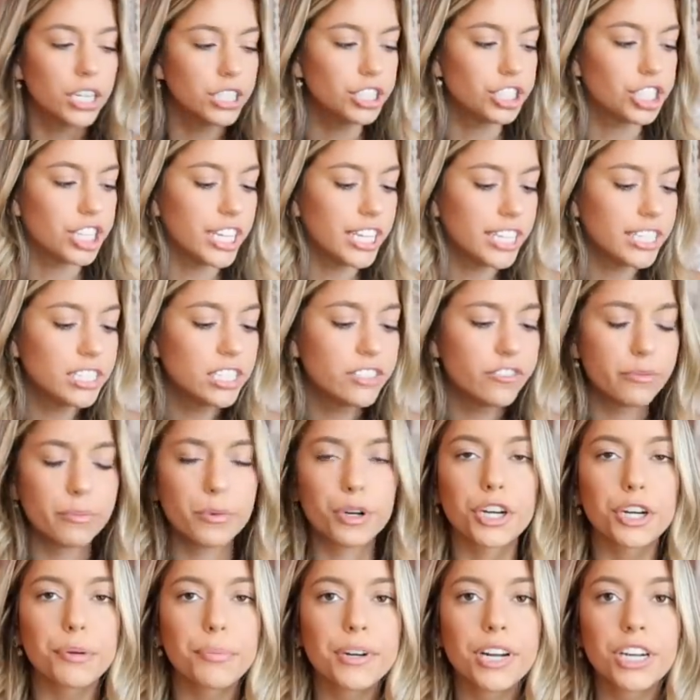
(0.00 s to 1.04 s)
Jeans from
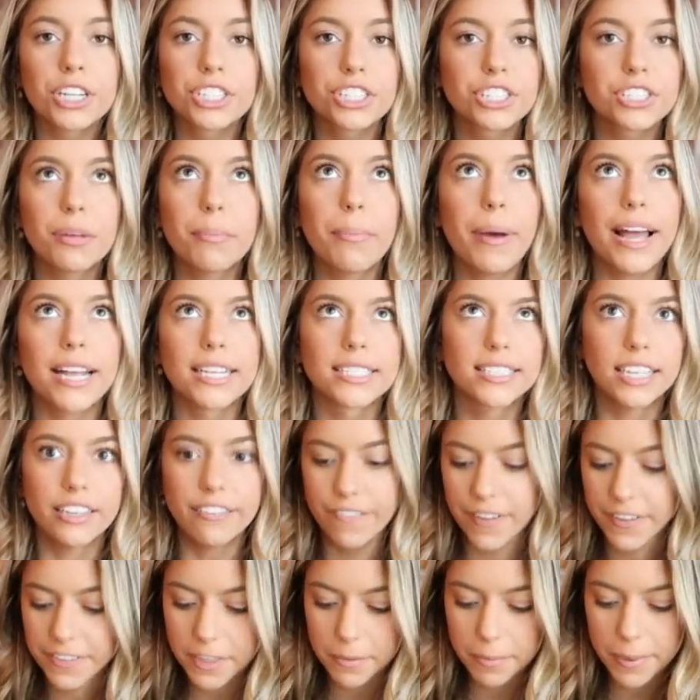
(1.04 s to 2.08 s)
Urban are just the best. They
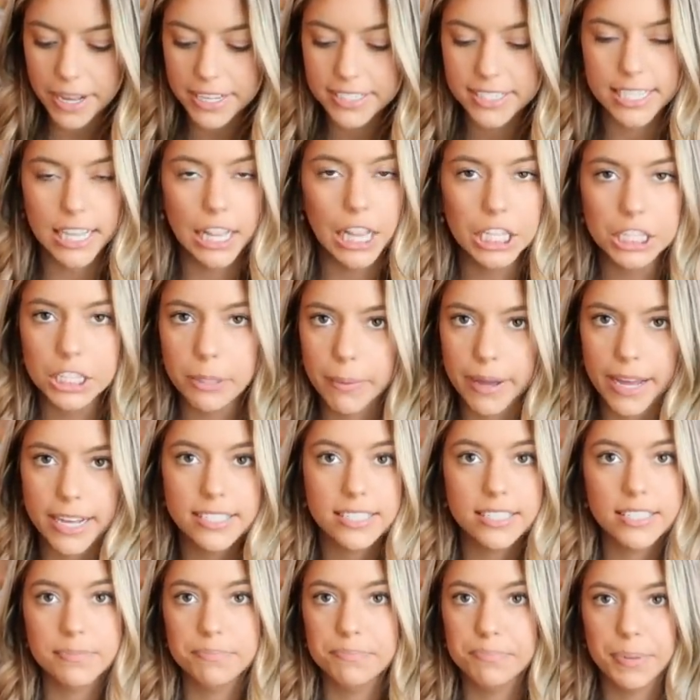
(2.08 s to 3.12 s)
fit the best, they look the
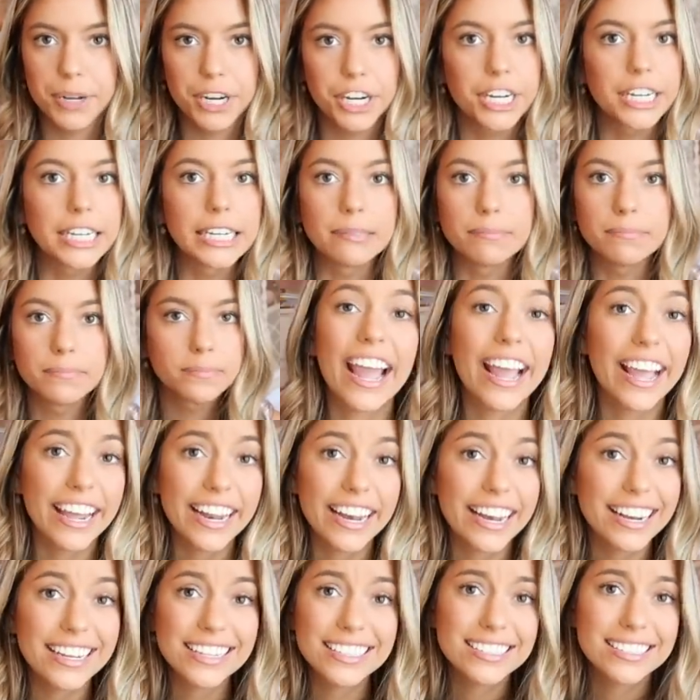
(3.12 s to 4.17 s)
best, period.
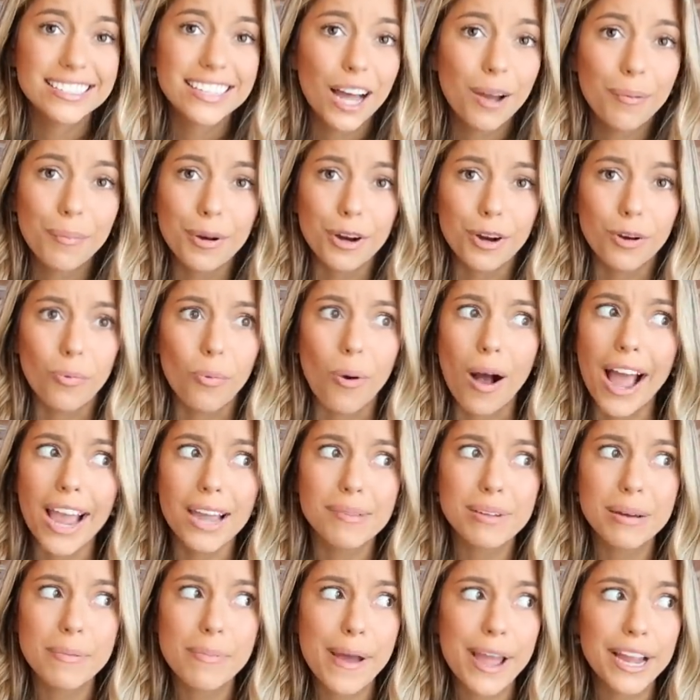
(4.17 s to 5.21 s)
It is summer. Why
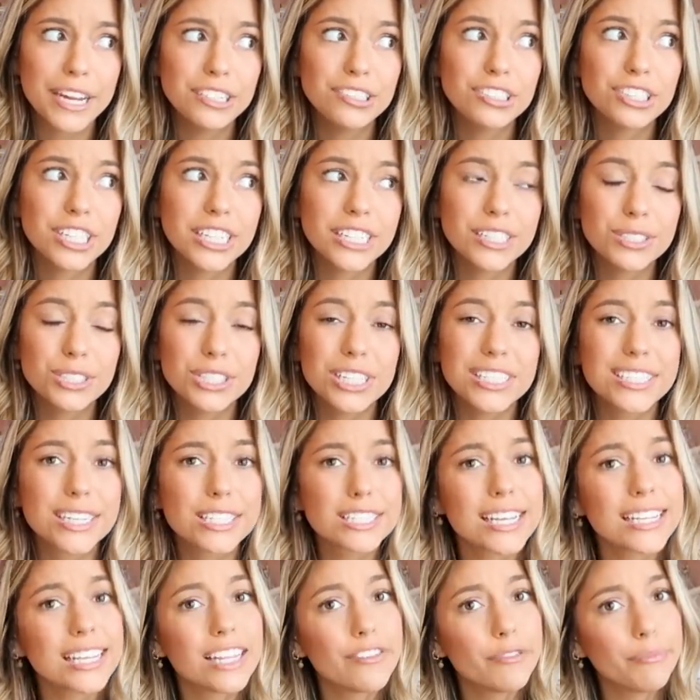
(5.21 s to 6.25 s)
am I buying jeans? It's
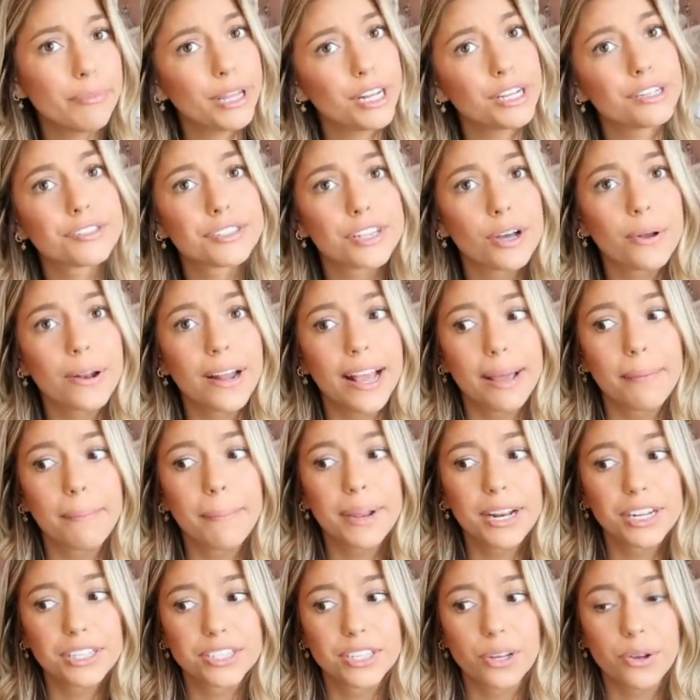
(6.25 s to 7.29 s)
because I live in Minnesota, and
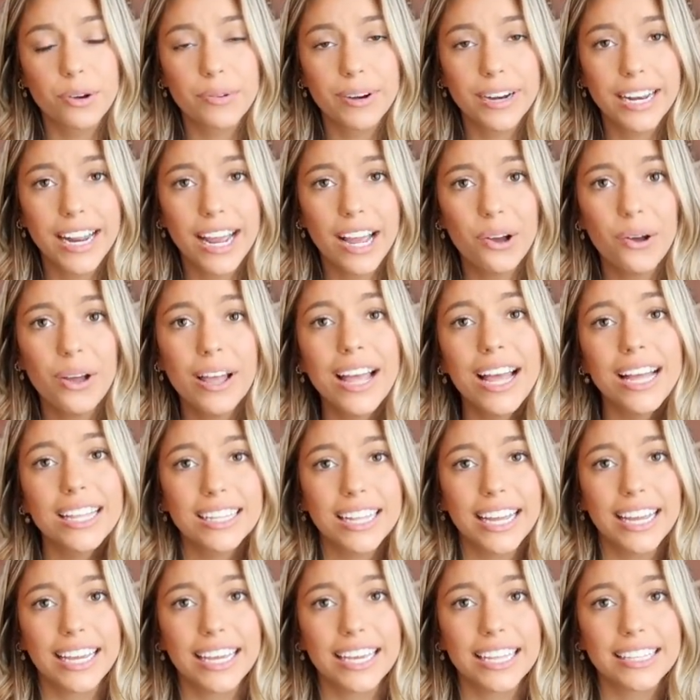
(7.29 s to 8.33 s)
Minnesota right now,
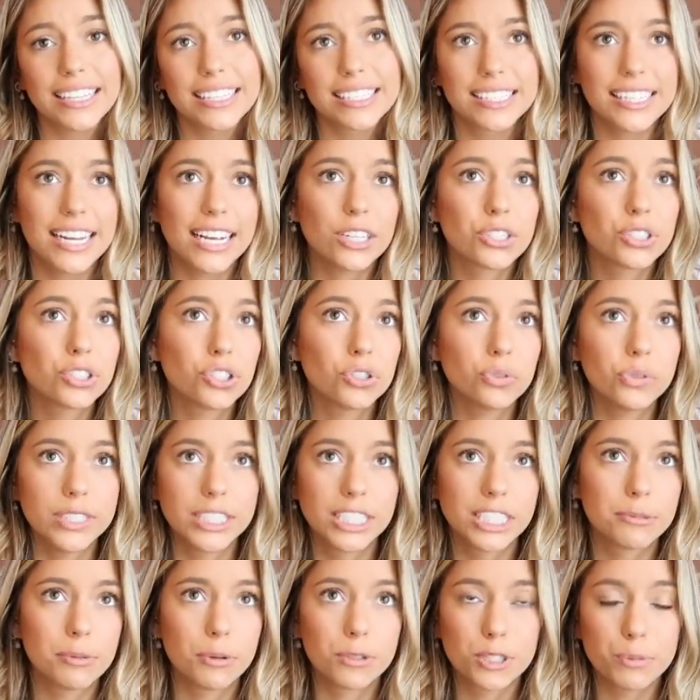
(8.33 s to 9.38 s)
like, this next 2 weeks
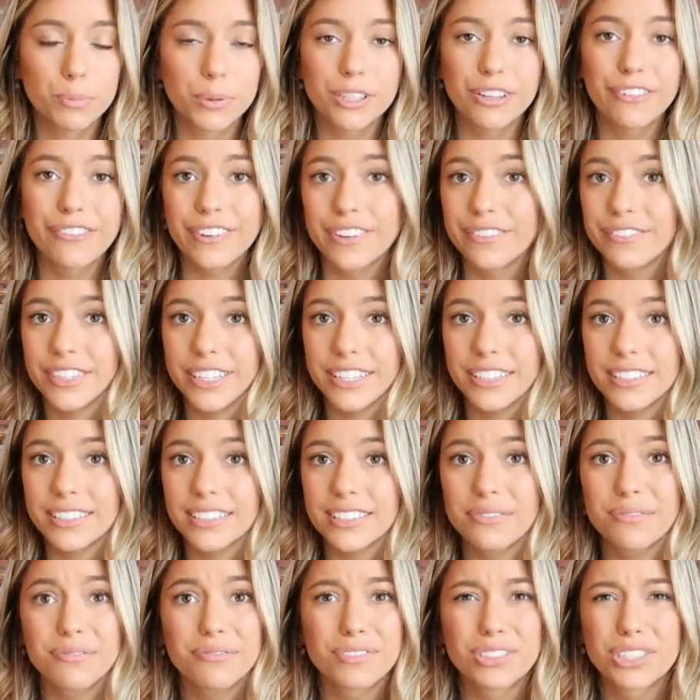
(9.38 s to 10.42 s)
is supposed to be in the
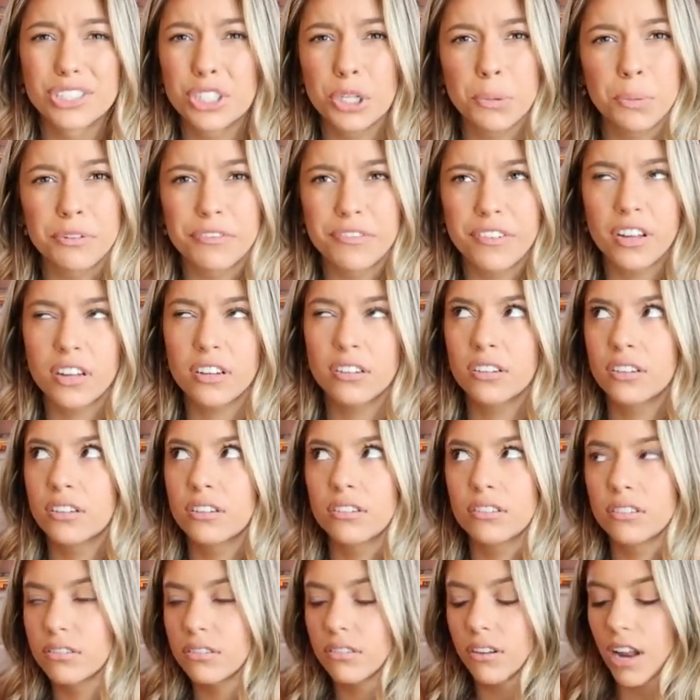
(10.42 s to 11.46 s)
50s. Super fun.
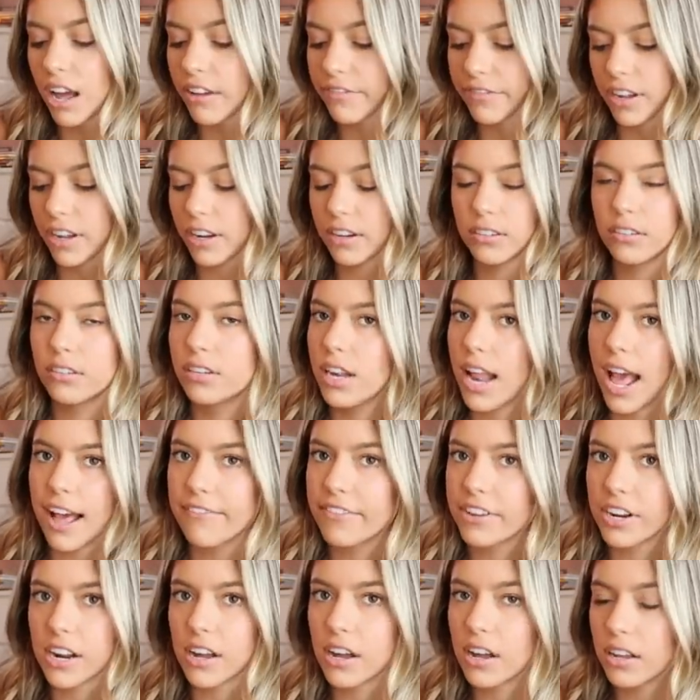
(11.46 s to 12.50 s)
Not fun. Not
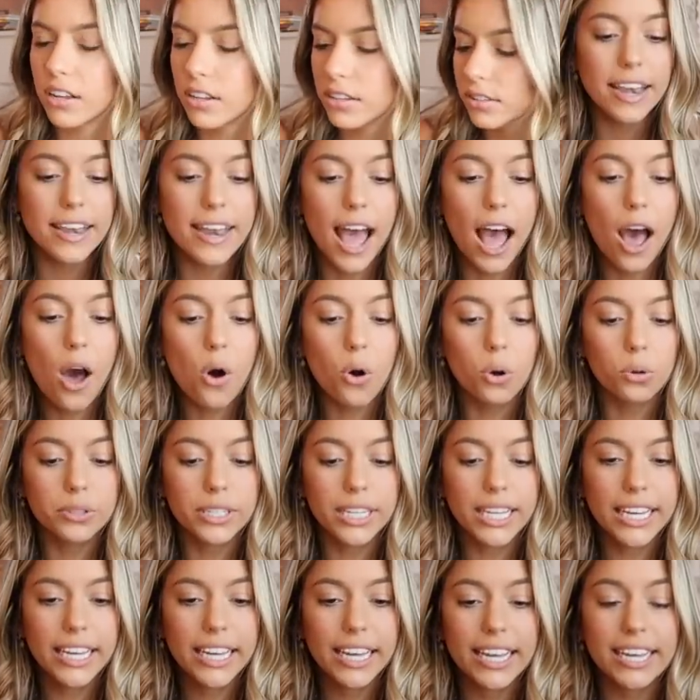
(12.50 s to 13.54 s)
fun at all. Not
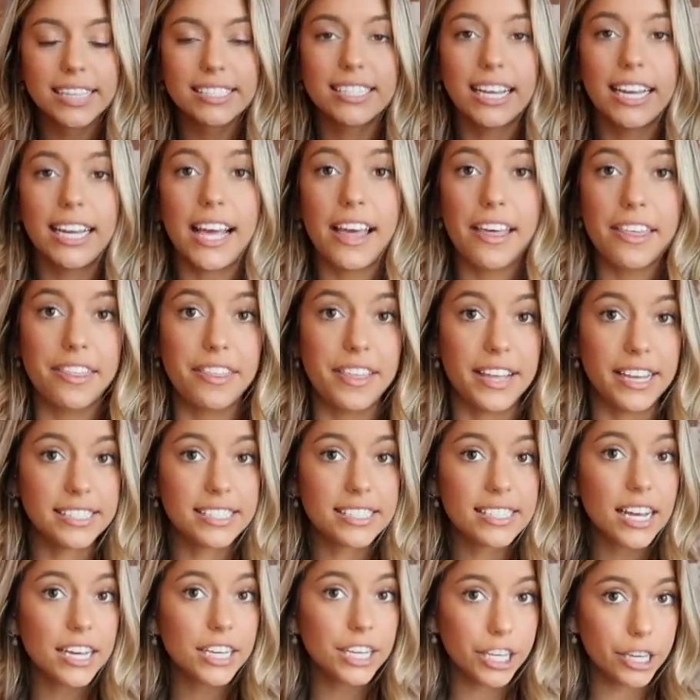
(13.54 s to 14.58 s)
only is, like,
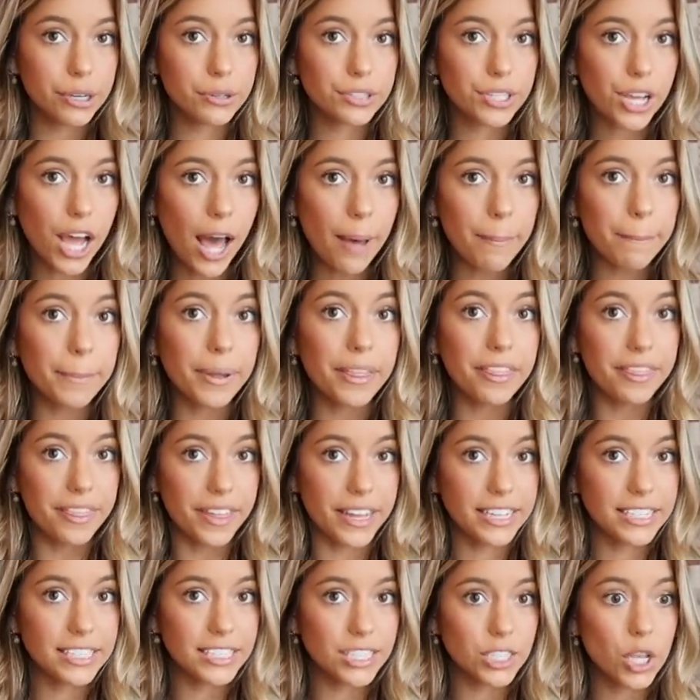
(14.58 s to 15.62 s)
this a cute top, but
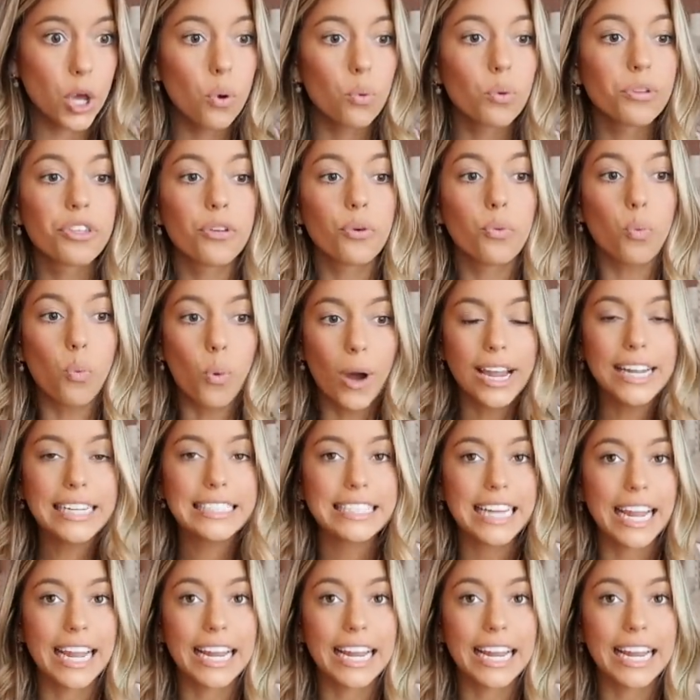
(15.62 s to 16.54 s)
this with a white